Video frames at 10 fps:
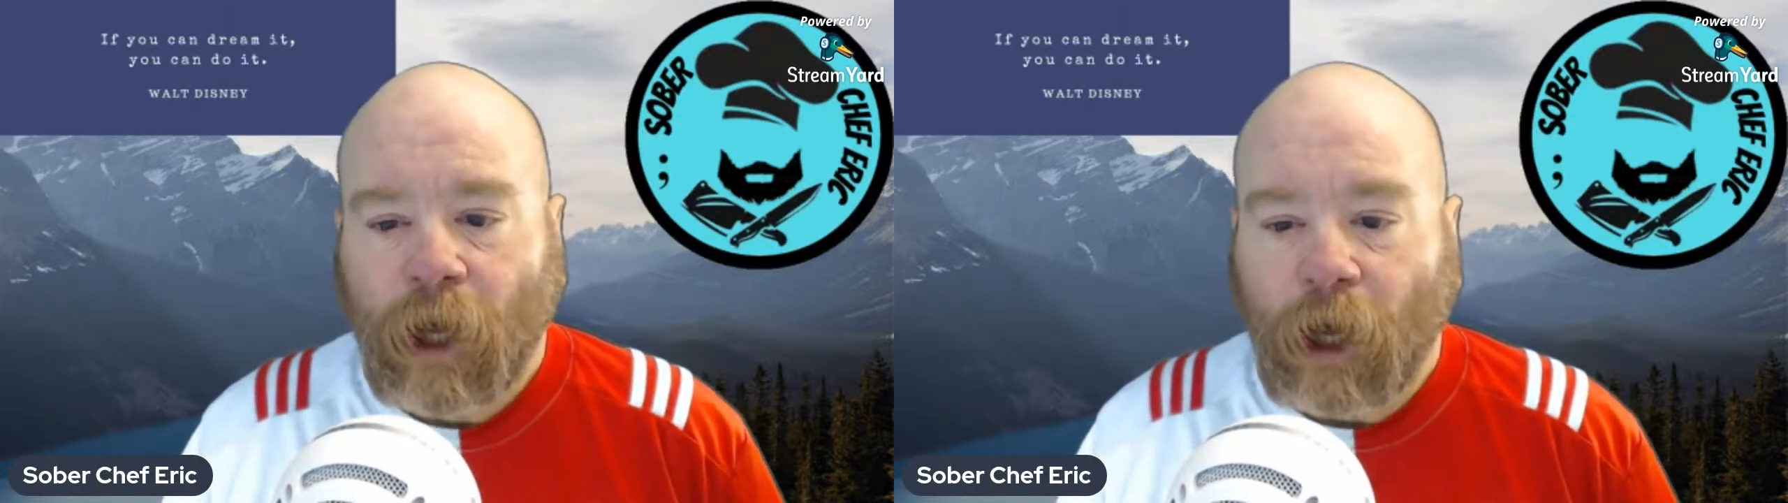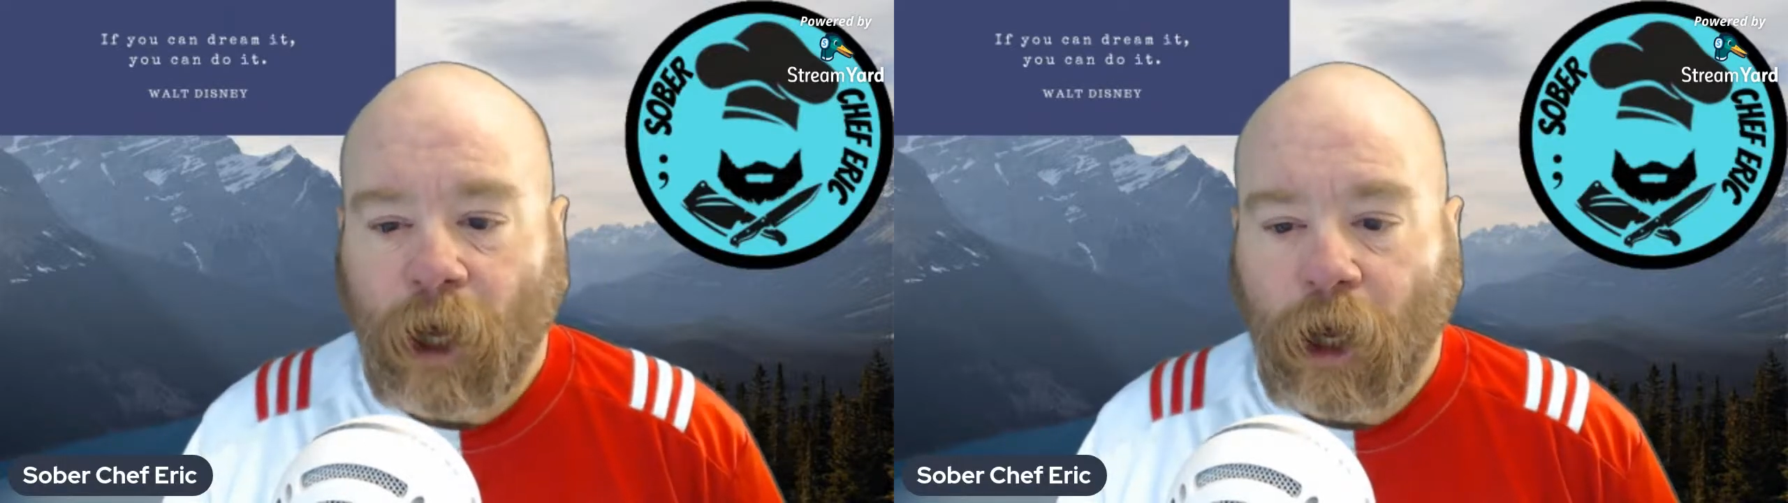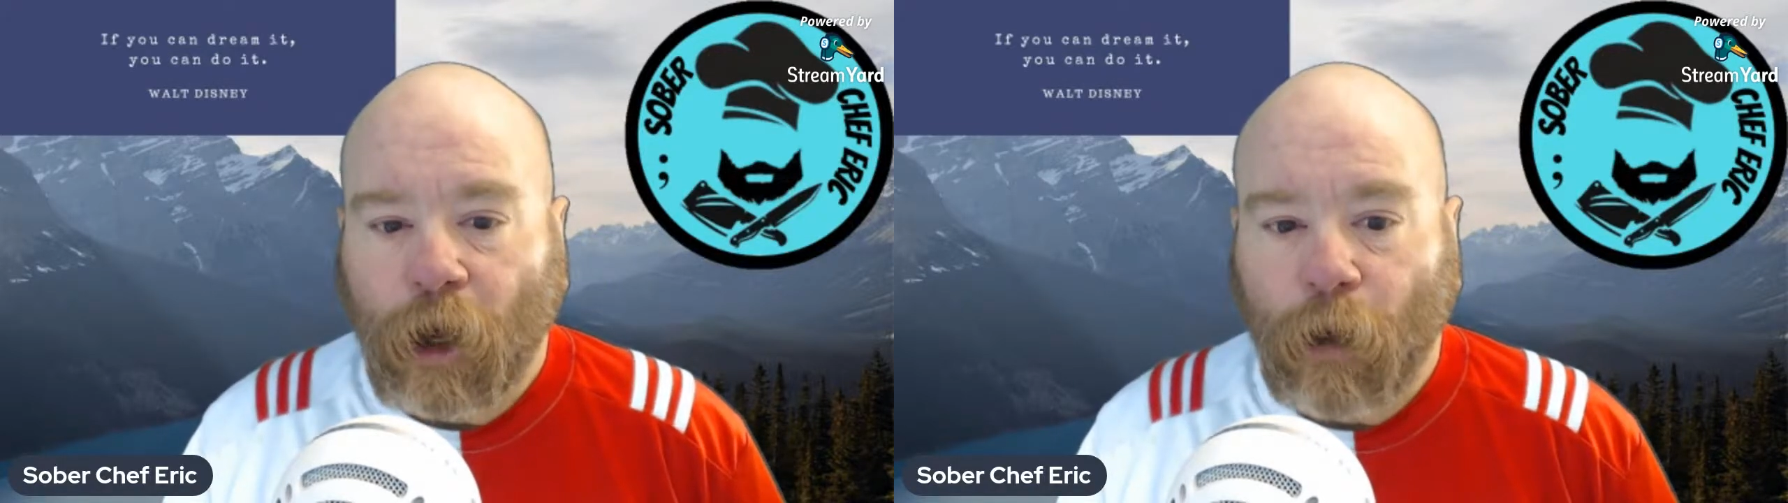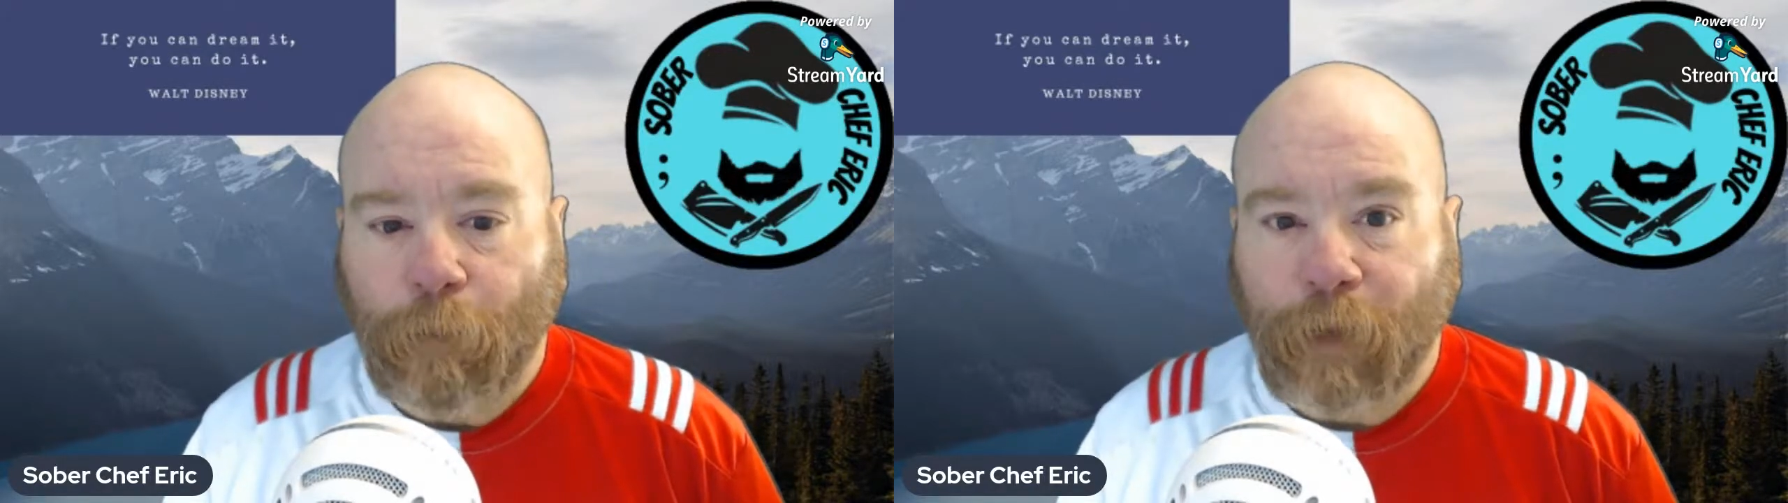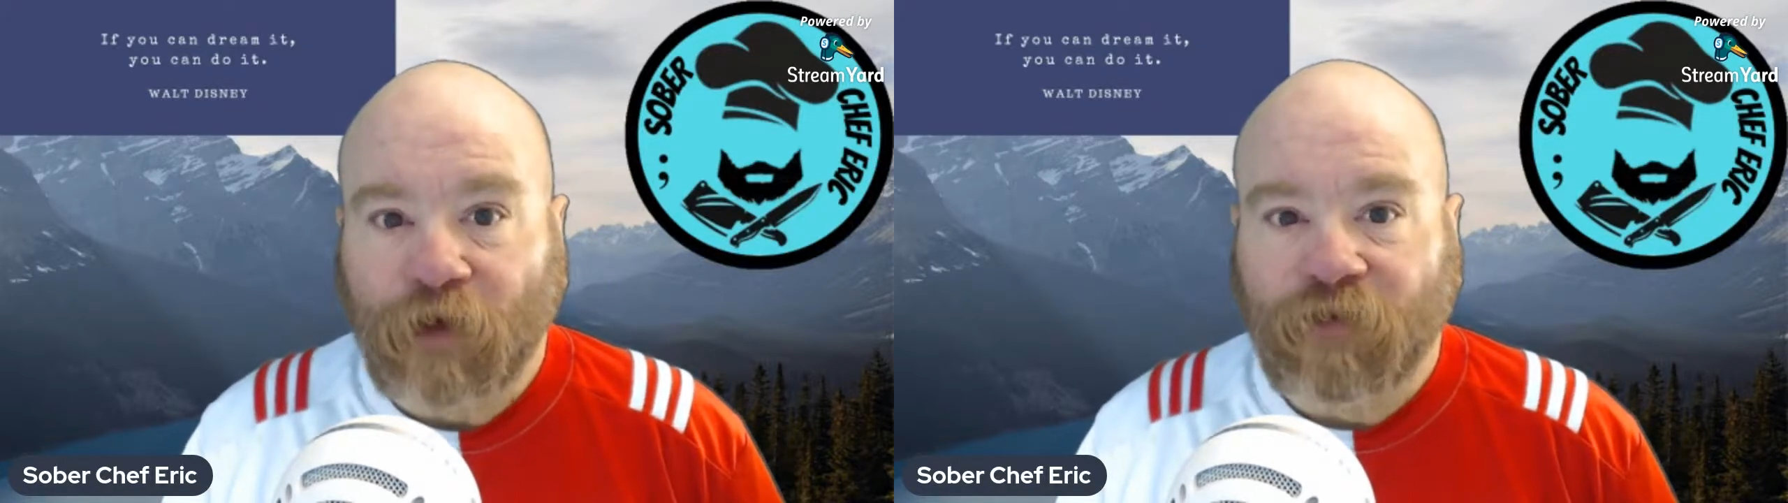
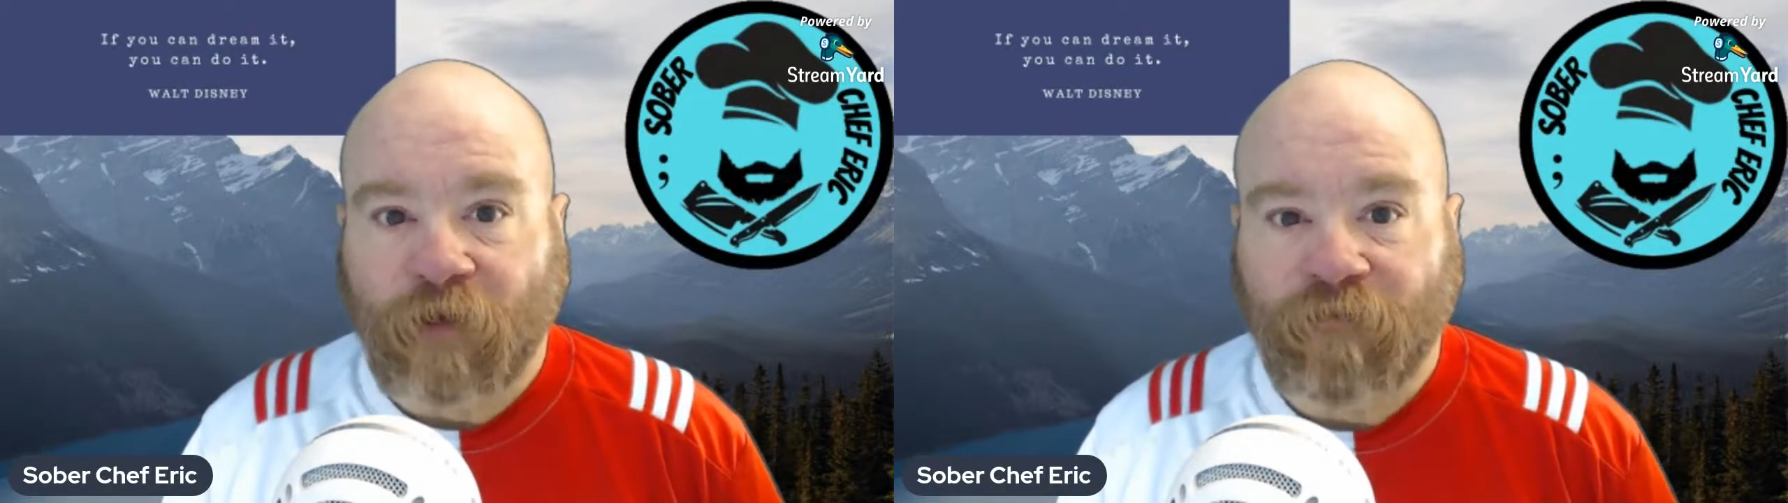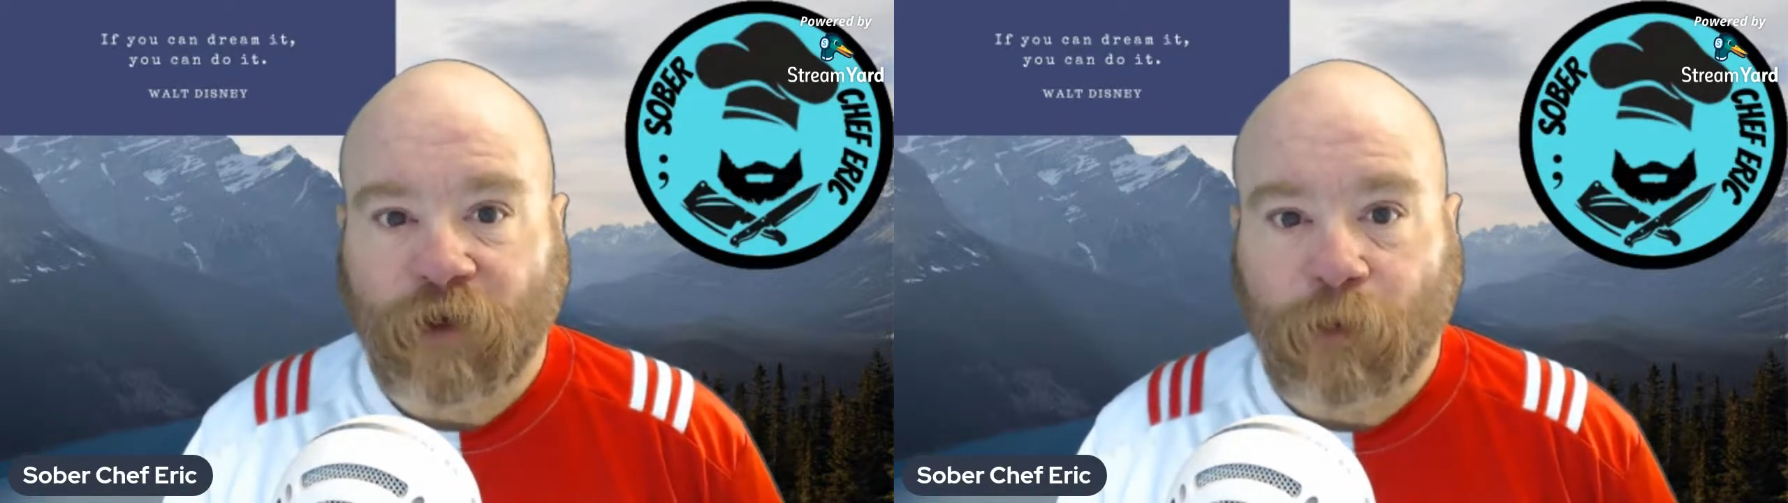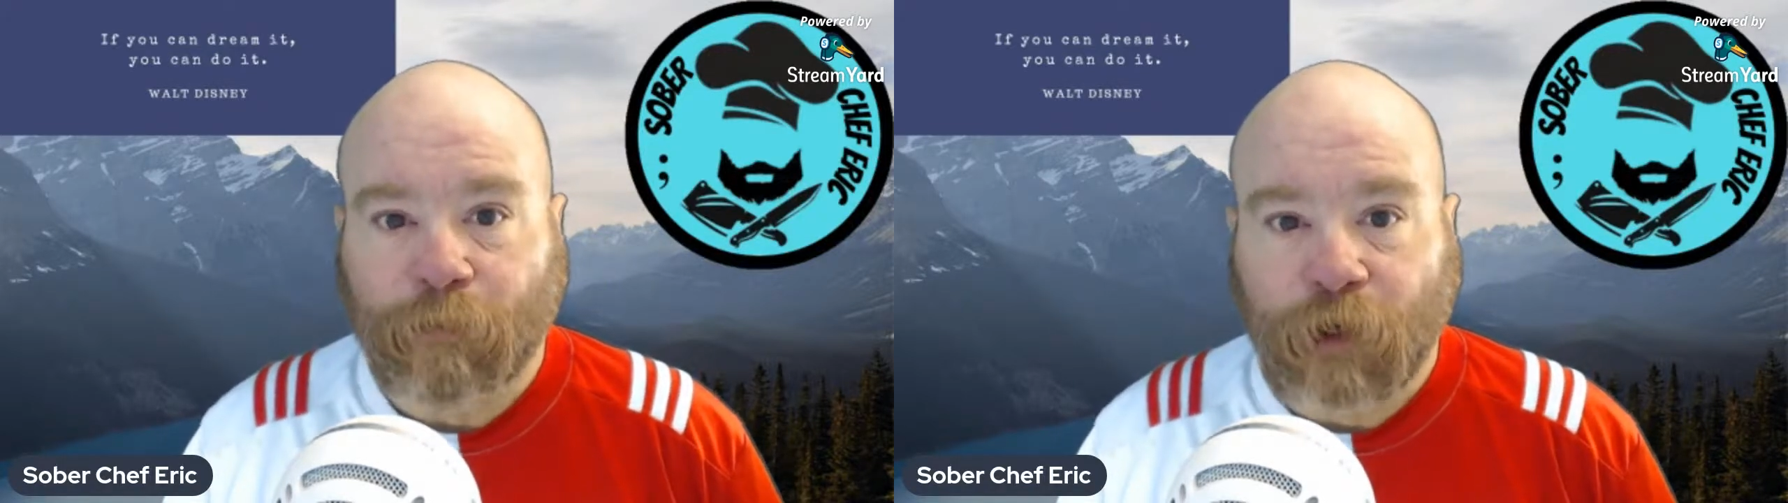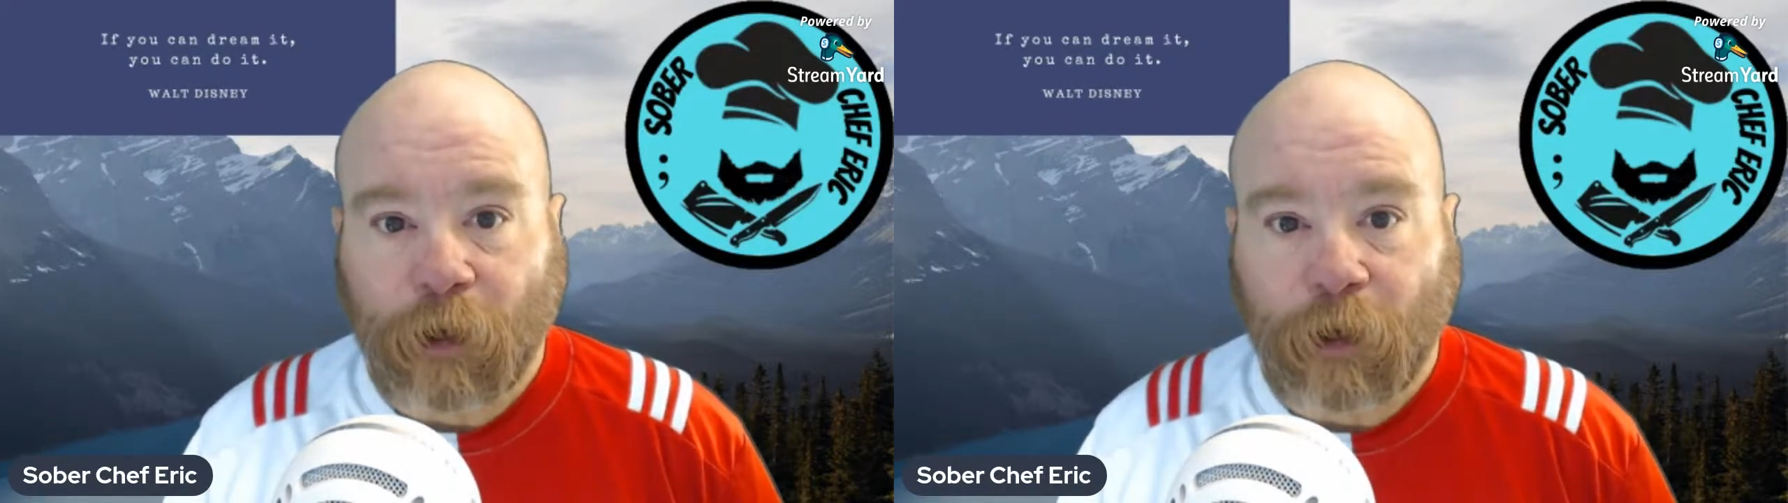Beards on Film,